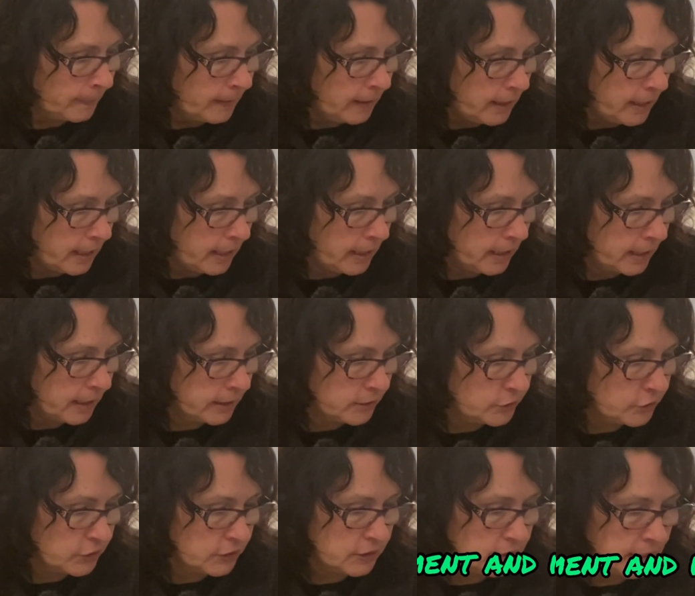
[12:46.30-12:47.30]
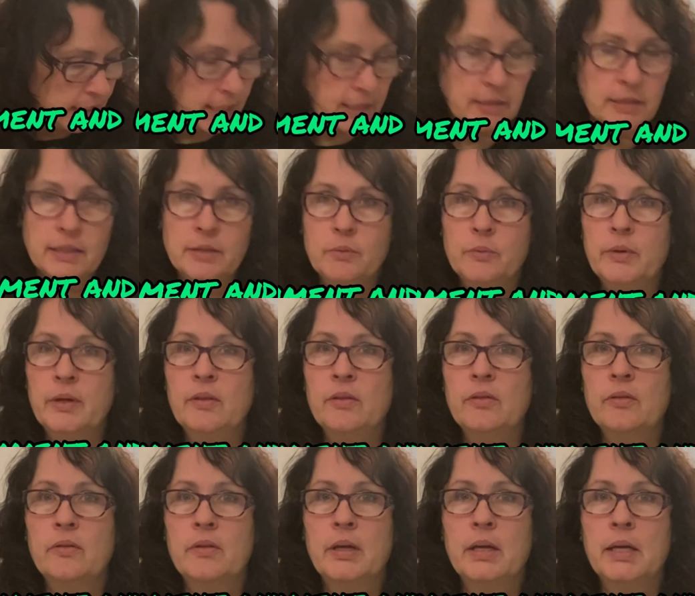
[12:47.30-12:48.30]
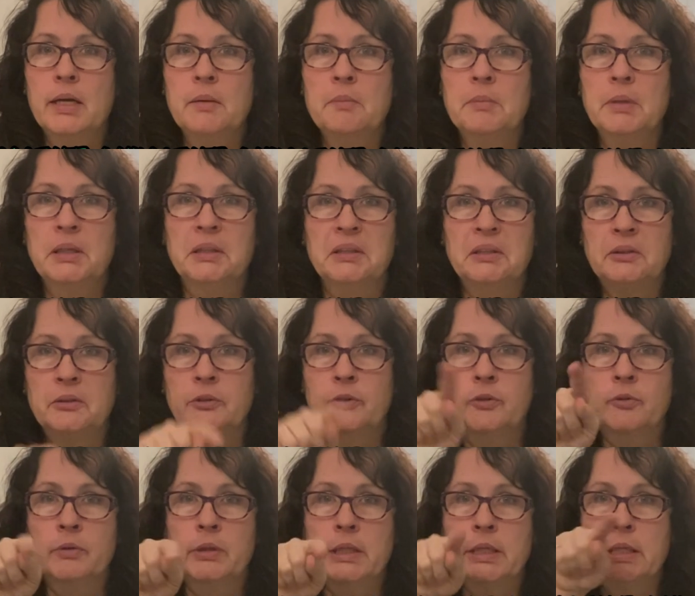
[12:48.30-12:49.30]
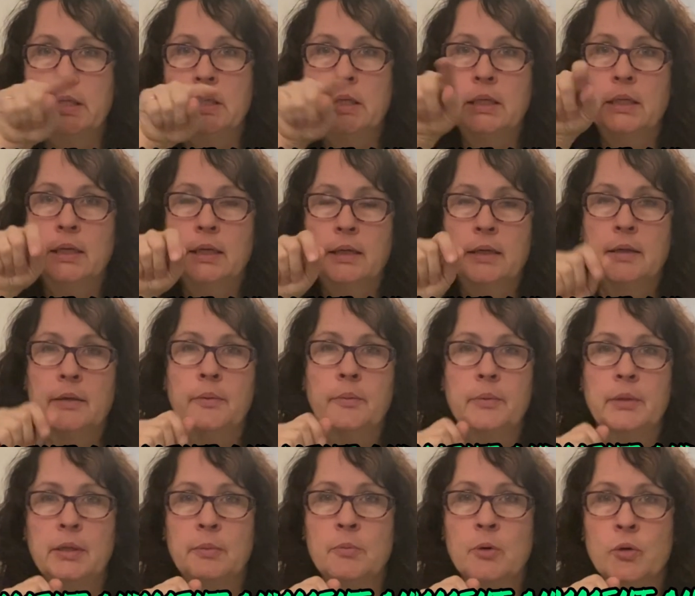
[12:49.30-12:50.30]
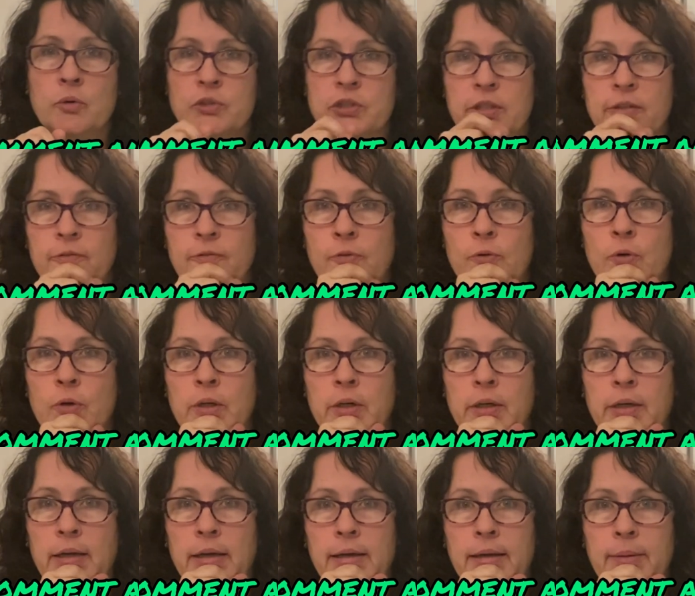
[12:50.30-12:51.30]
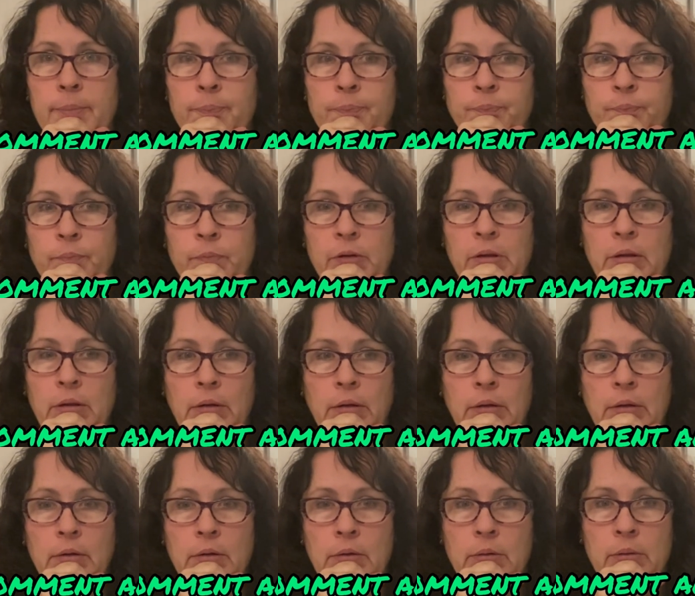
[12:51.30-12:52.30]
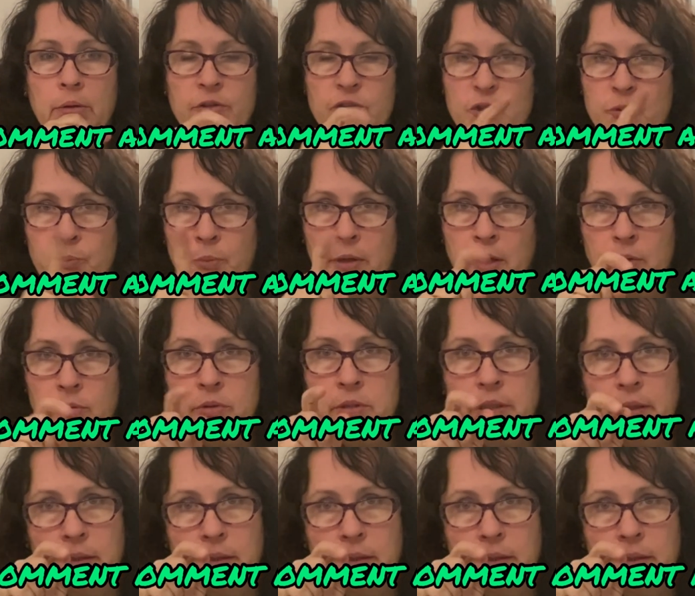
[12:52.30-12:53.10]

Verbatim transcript: And just end it with a little green emoji for sprout.